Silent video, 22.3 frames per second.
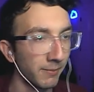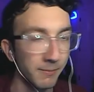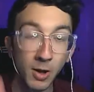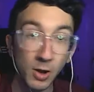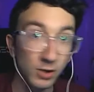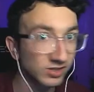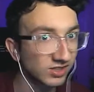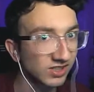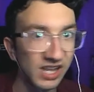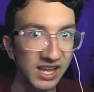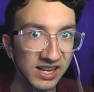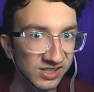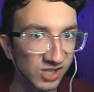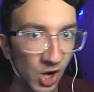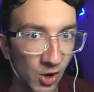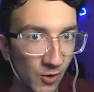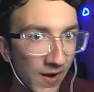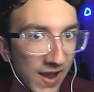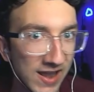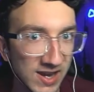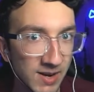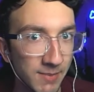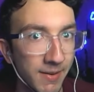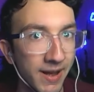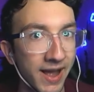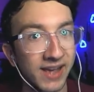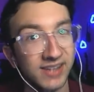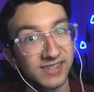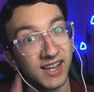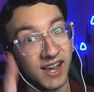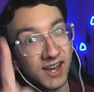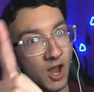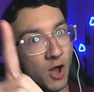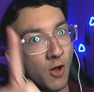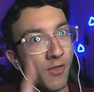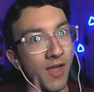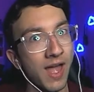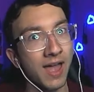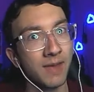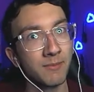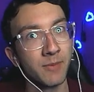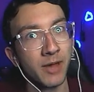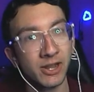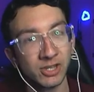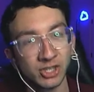Most things are randomized. I know
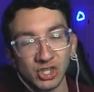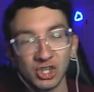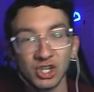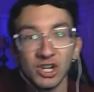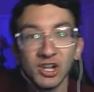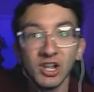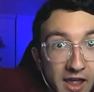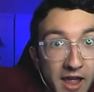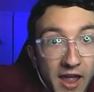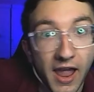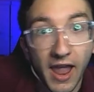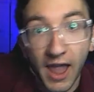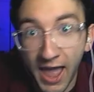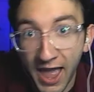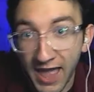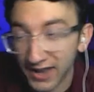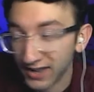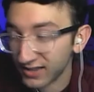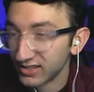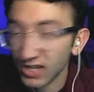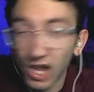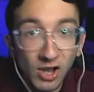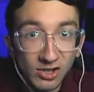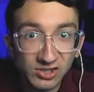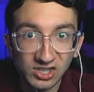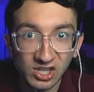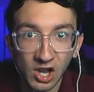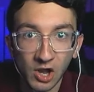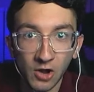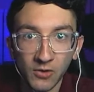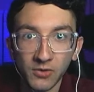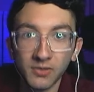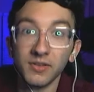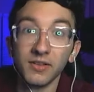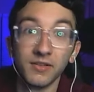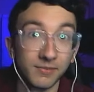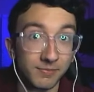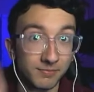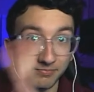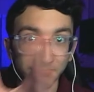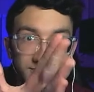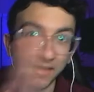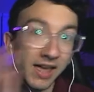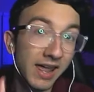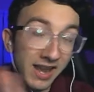that much. And it's also
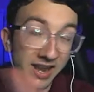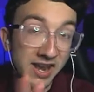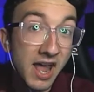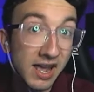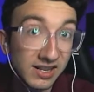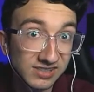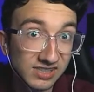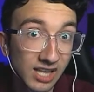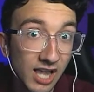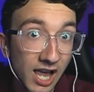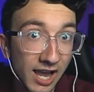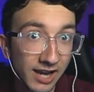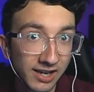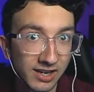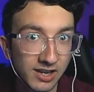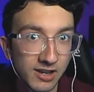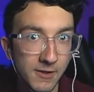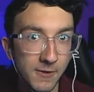not a Nuzlocke,